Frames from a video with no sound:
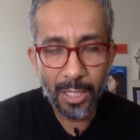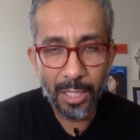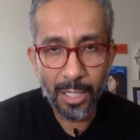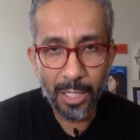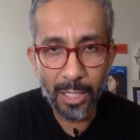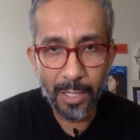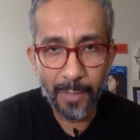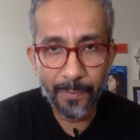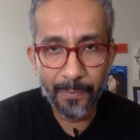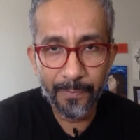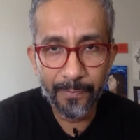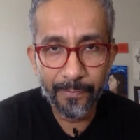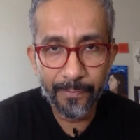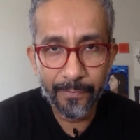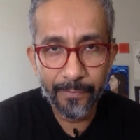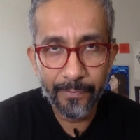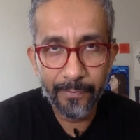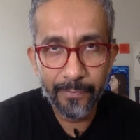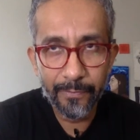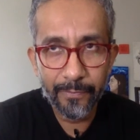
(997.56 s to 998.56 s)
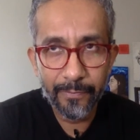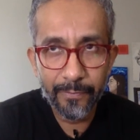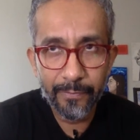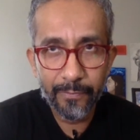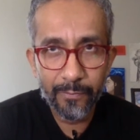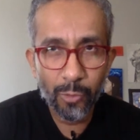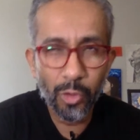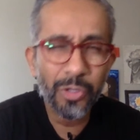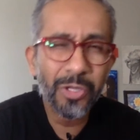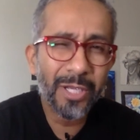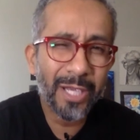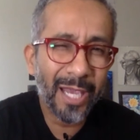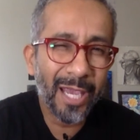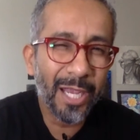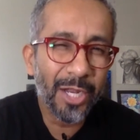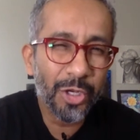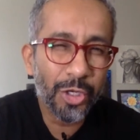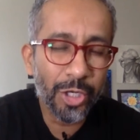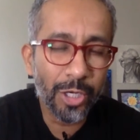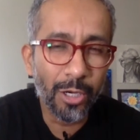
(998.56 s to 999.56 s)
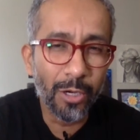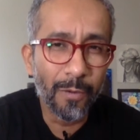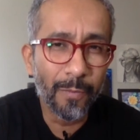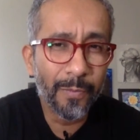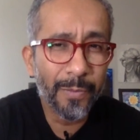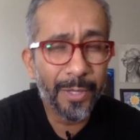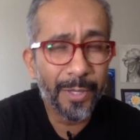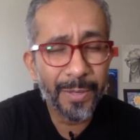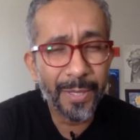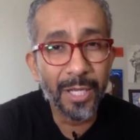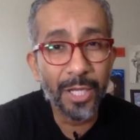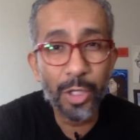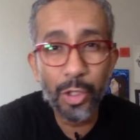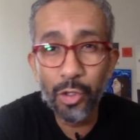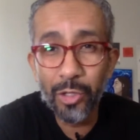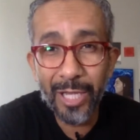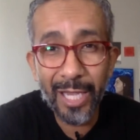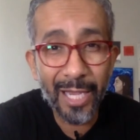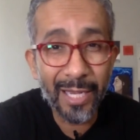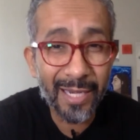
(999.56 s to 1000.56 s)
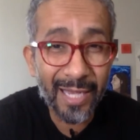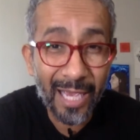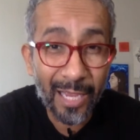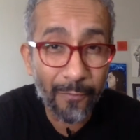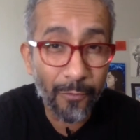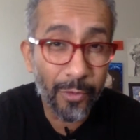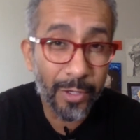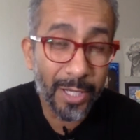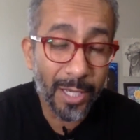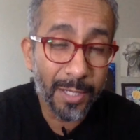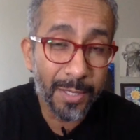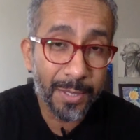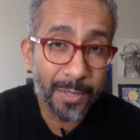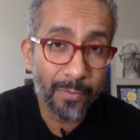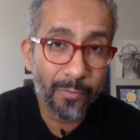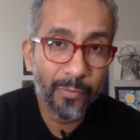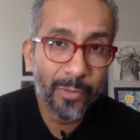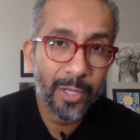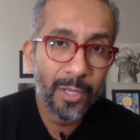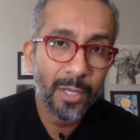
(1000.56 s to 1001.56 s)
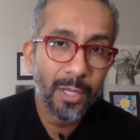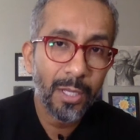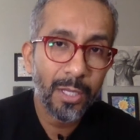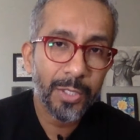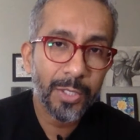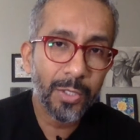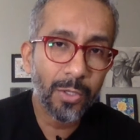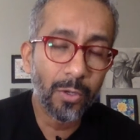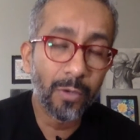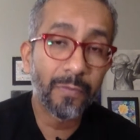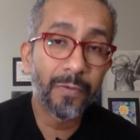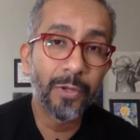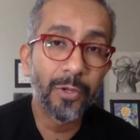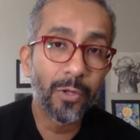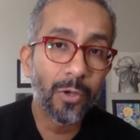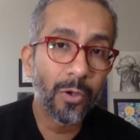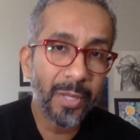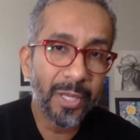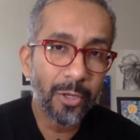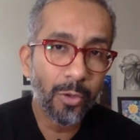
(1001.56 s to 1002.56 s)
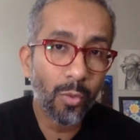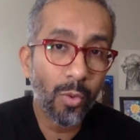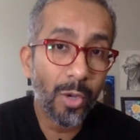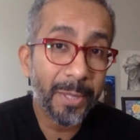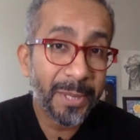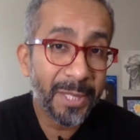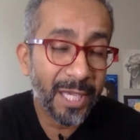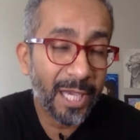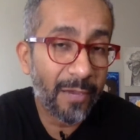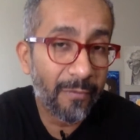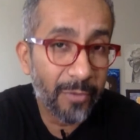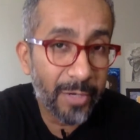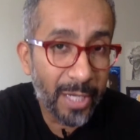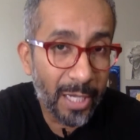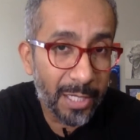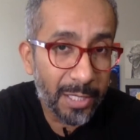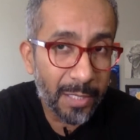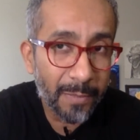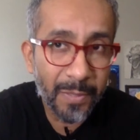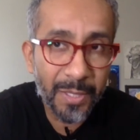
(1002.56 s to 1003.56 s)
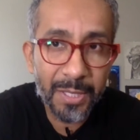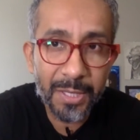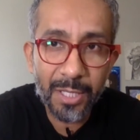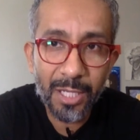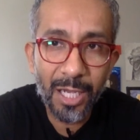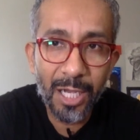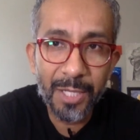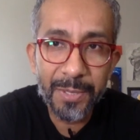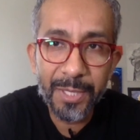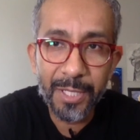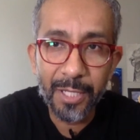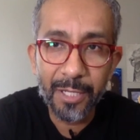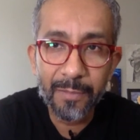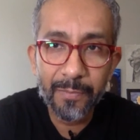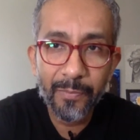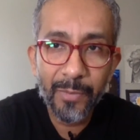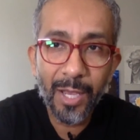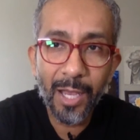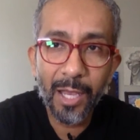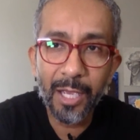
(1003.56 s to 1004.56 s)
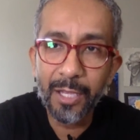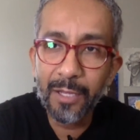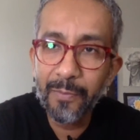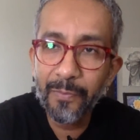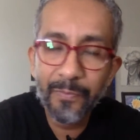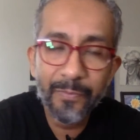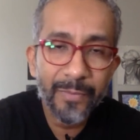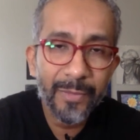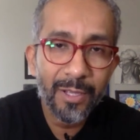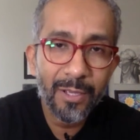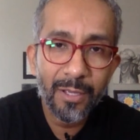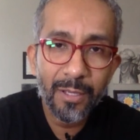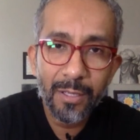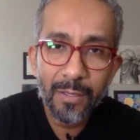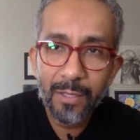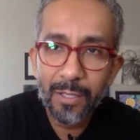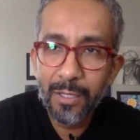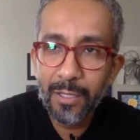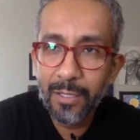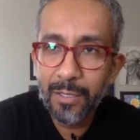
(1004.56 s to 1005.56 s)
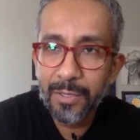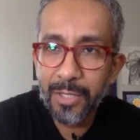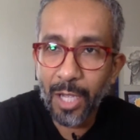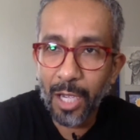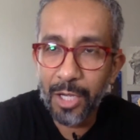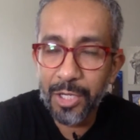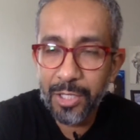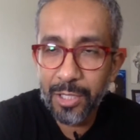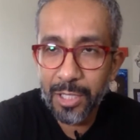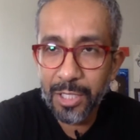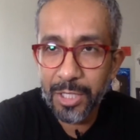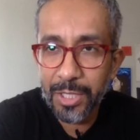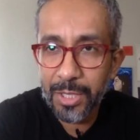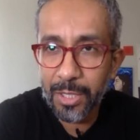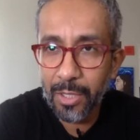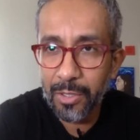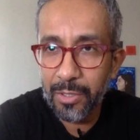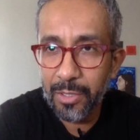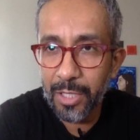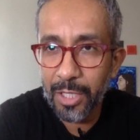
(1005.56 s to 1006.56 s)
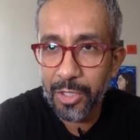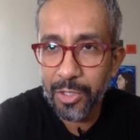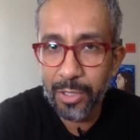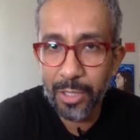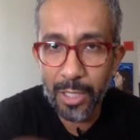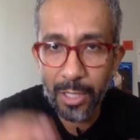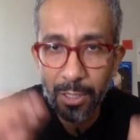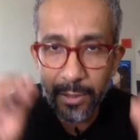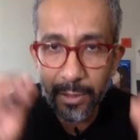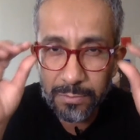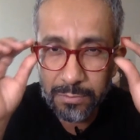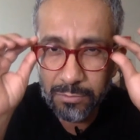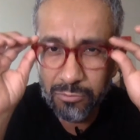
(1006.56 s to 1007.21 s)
Well, you can share them. The thing is, you can't advertise them. So if you know that you want to advertise a piece of content, hi, Tasha, I just saw you yesterday.